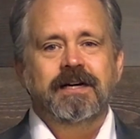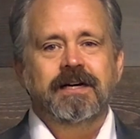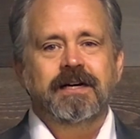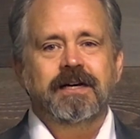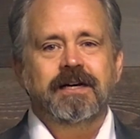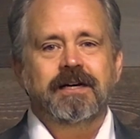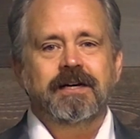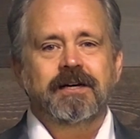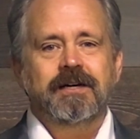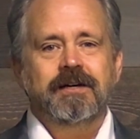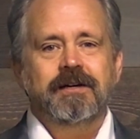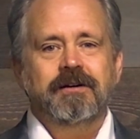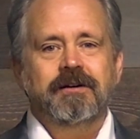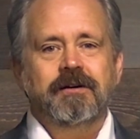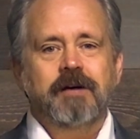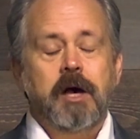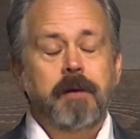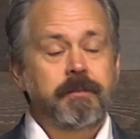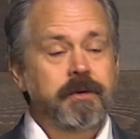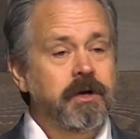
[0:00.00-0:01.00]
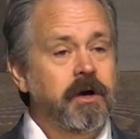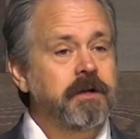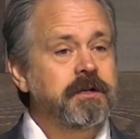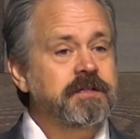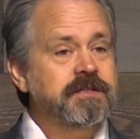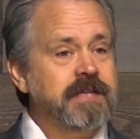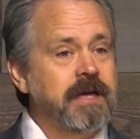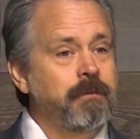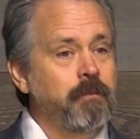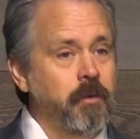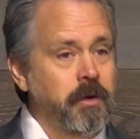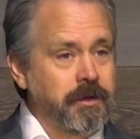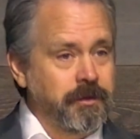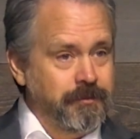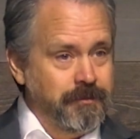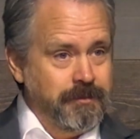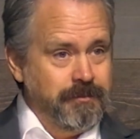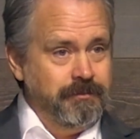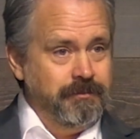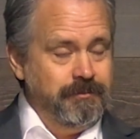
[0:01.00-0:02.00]
Uh, I'll be honest, I'm one
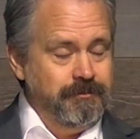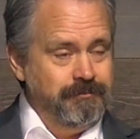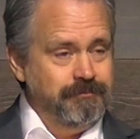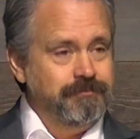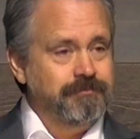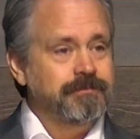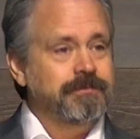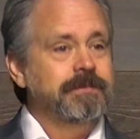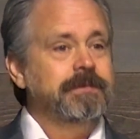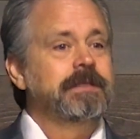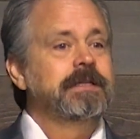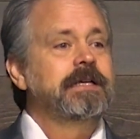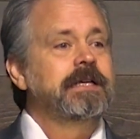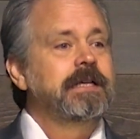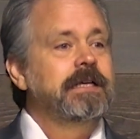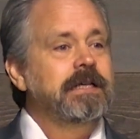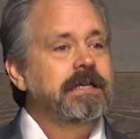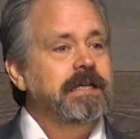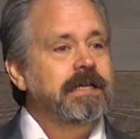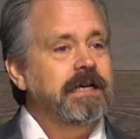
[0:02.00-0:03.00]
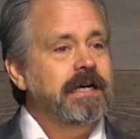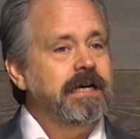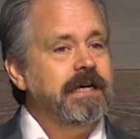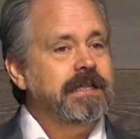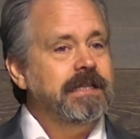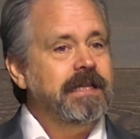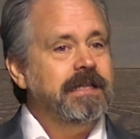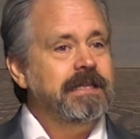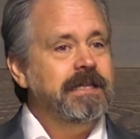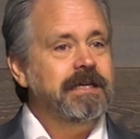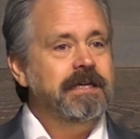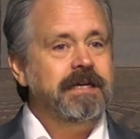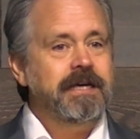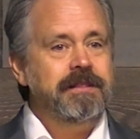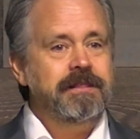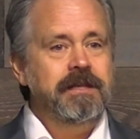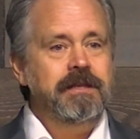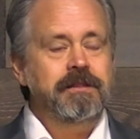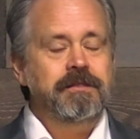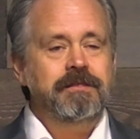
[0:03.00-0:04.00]
of them. I, I think
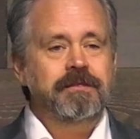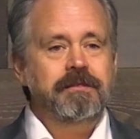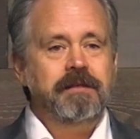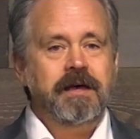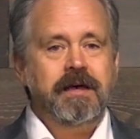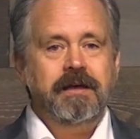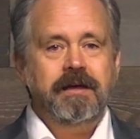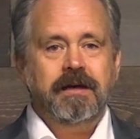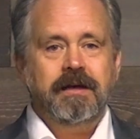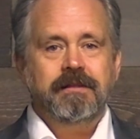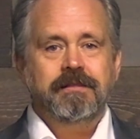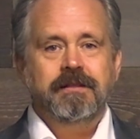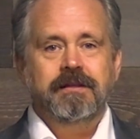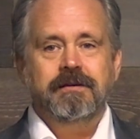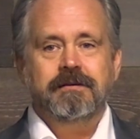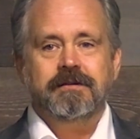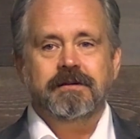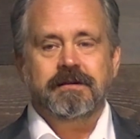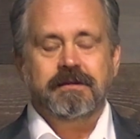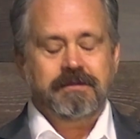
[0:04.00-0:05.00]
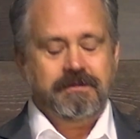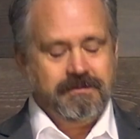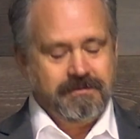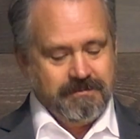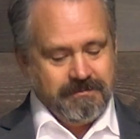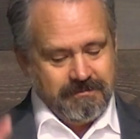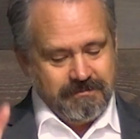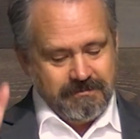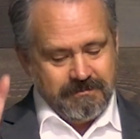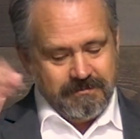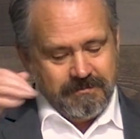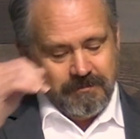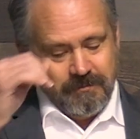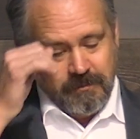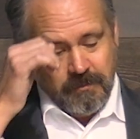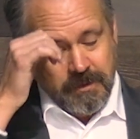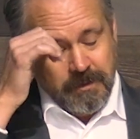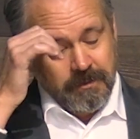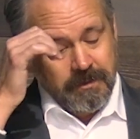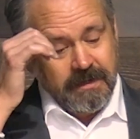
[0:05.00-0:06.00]
I think I, I think uh,
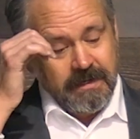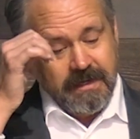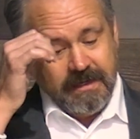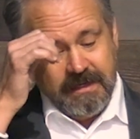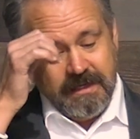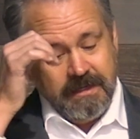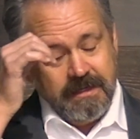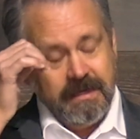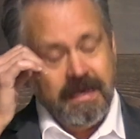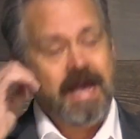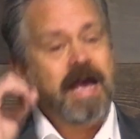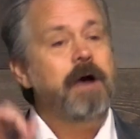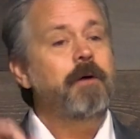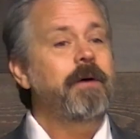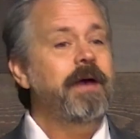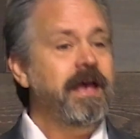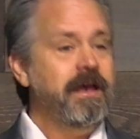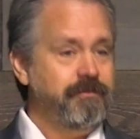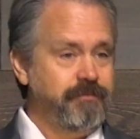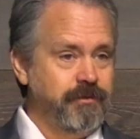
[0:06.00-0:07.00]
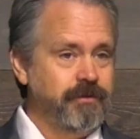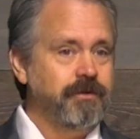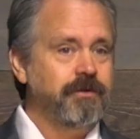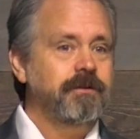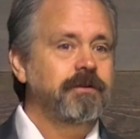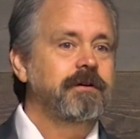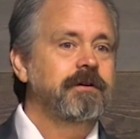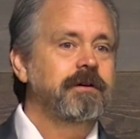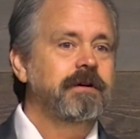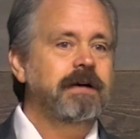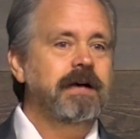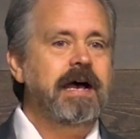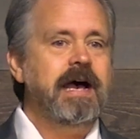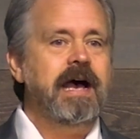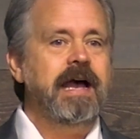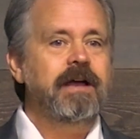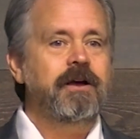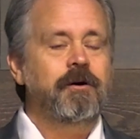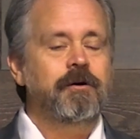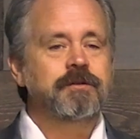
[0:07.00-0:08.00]
we were lucky. However,
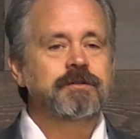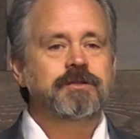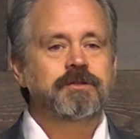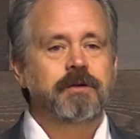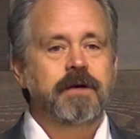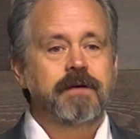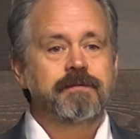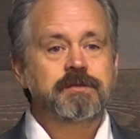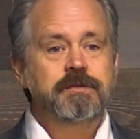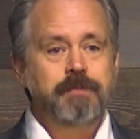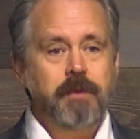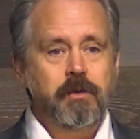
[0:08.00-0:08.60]
I also have